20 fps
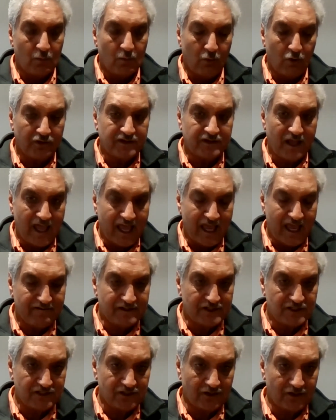What I
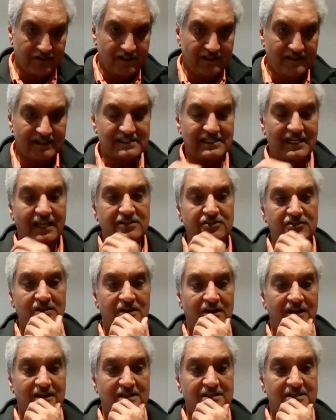haven't shown in this
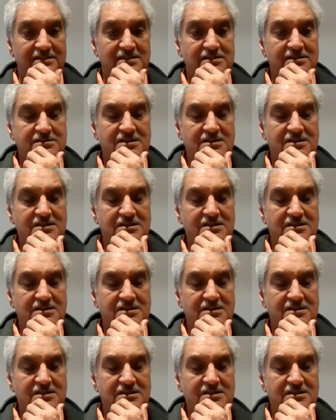lecture is